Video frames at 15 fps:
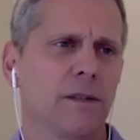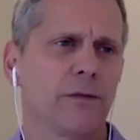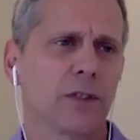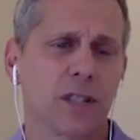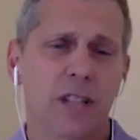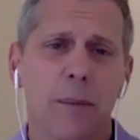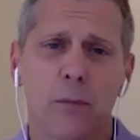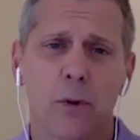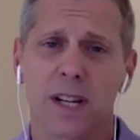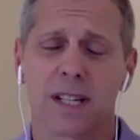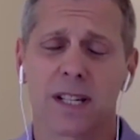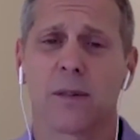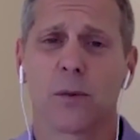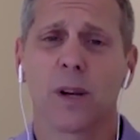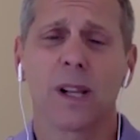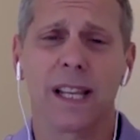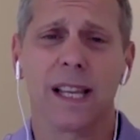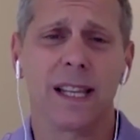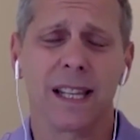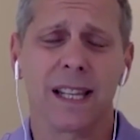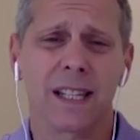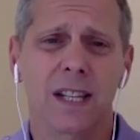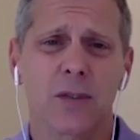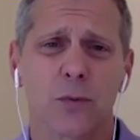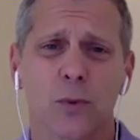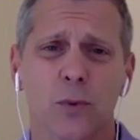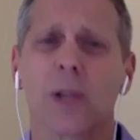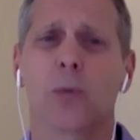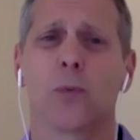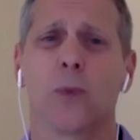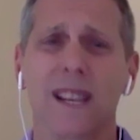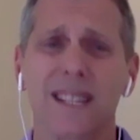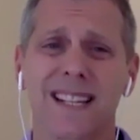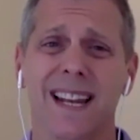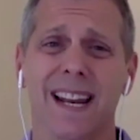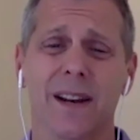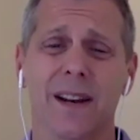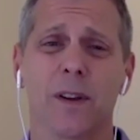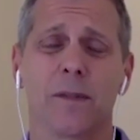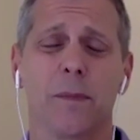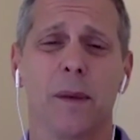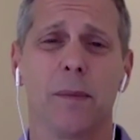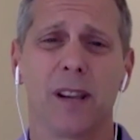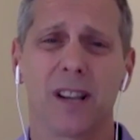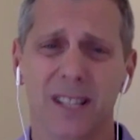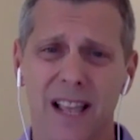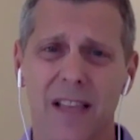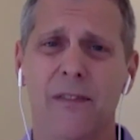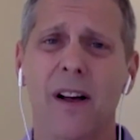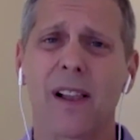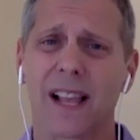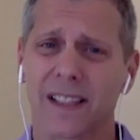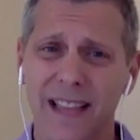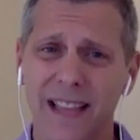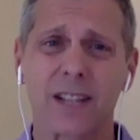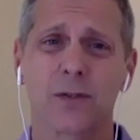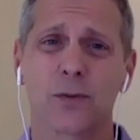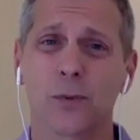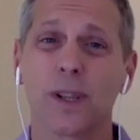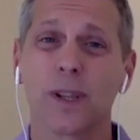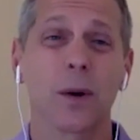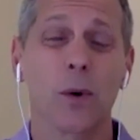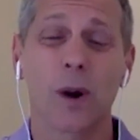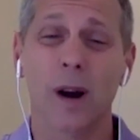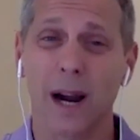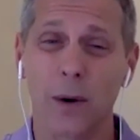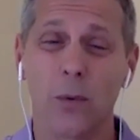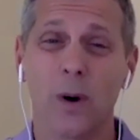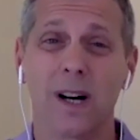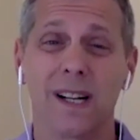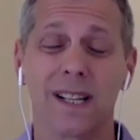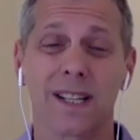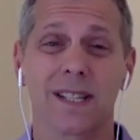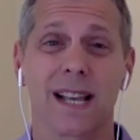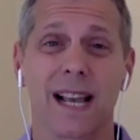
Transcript: some reason, really, it just really resonated with me because I felt like that's really where I was